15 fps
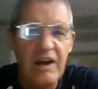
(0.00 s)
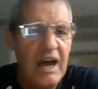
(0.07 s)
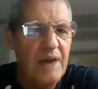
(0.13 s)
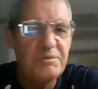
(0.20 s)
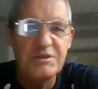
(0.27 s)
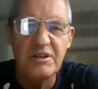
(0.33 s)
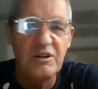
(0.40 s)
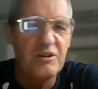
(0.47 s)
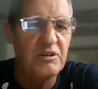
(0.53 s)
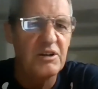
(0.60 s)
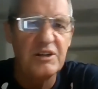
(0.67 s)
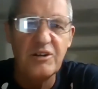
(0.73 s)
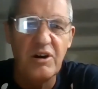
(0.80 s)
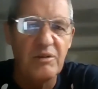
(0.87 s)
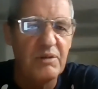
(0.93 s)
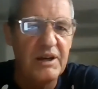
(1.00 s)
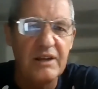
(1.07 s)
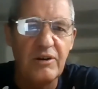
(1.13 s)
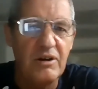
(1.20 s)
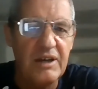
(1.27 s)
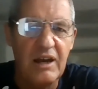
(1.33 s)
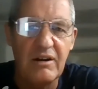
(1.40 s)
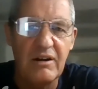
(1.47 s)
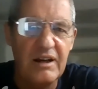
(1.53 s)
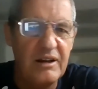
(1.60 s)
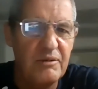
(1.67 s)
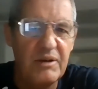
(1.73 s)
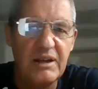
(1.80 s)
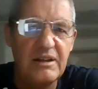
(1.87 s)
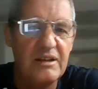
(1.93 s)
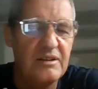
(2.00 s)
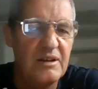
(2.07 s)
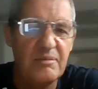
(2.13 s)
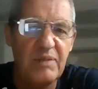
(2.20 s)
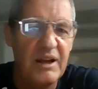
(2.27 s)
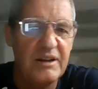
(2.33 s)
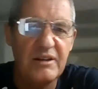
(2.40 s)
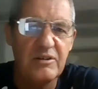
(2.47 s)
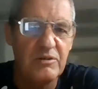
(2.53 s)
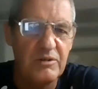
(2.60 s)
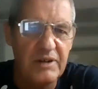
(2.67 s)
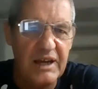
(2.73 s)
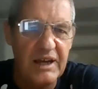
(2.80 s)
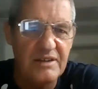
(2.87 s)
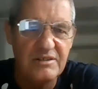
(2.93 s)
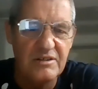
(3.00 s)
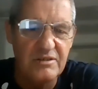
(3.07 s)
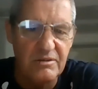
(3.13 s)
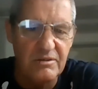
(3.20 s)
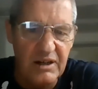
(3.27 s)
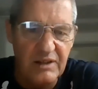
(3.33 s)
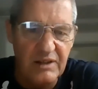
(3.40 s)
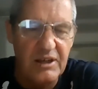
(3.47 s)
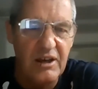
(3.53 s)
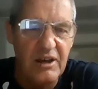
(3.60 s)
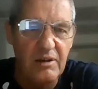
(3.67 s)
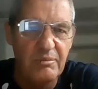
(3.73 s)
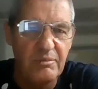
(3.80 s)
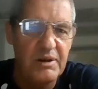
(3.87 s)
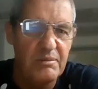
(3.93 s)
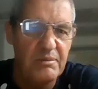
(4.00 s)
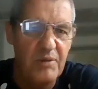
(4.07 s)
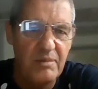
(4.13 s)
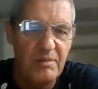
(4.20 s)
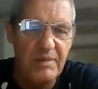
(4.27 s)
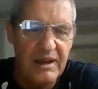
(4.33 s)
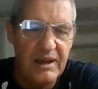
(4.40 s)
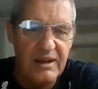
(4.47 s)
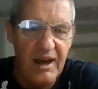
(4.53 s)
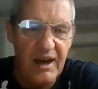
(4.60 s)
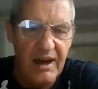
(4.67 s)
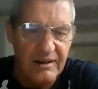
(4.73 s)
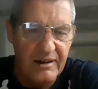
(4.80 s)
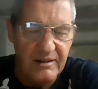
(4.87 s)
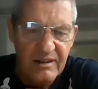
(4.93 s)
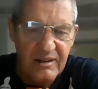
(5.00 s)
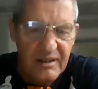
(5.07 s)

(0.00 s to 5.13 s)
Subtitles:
absolutely not. We're not going anywhere near their bloody courthouses or anything. It can be in my backyard.